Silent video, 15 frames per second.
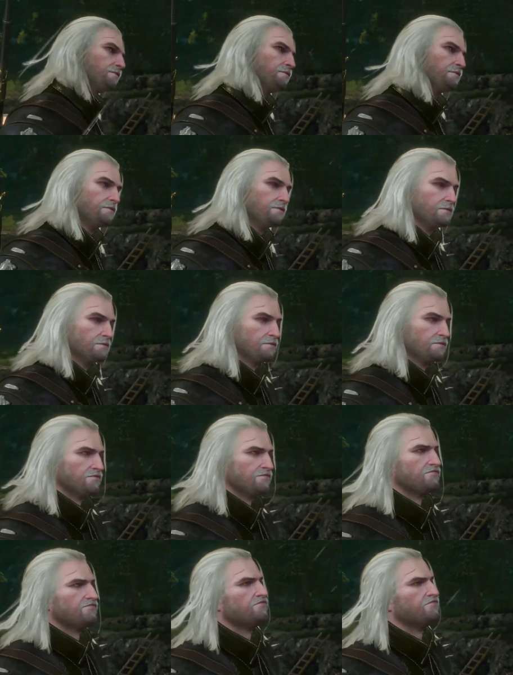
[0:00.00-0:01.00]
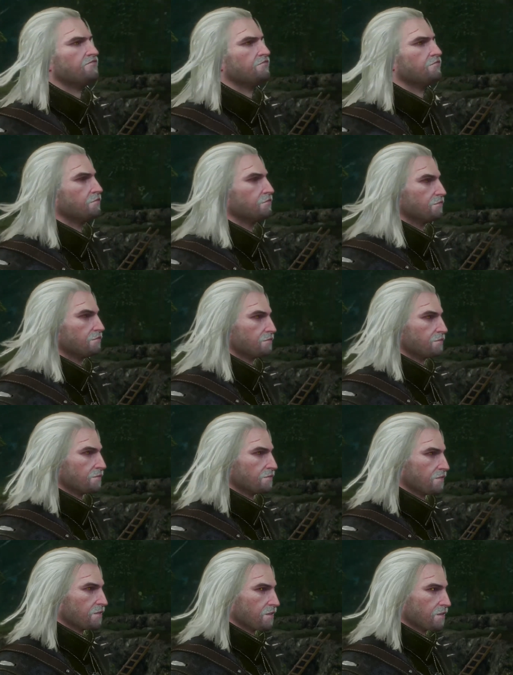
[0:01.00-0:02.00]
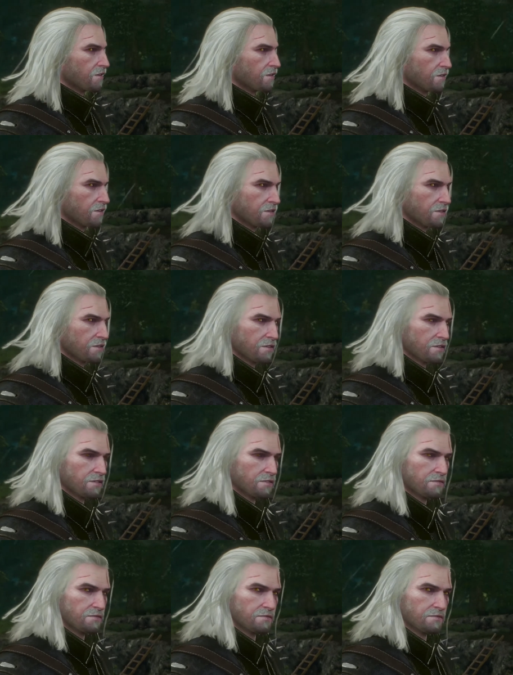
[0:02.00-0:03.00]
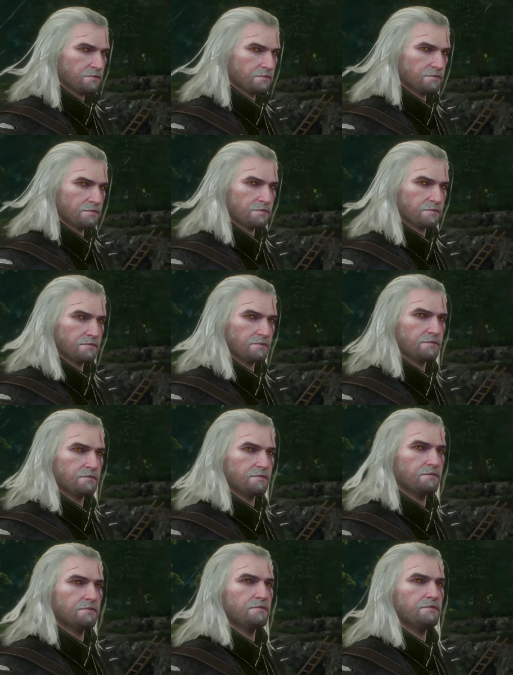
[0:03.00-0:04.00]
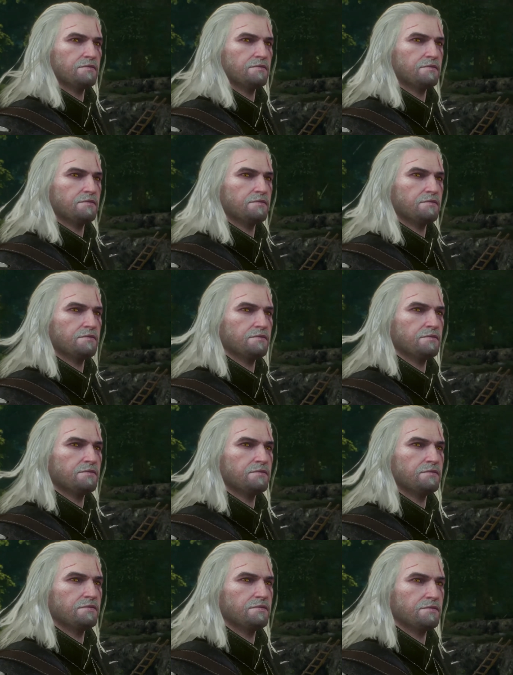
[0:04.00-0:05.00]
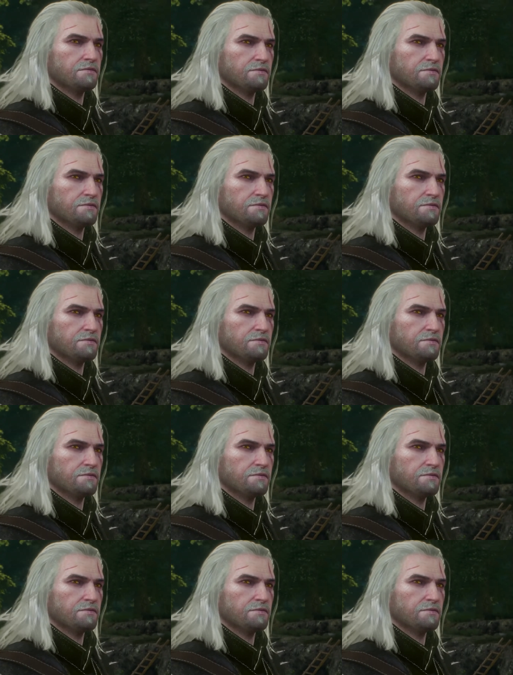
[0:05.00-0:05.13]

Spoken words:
[no speech]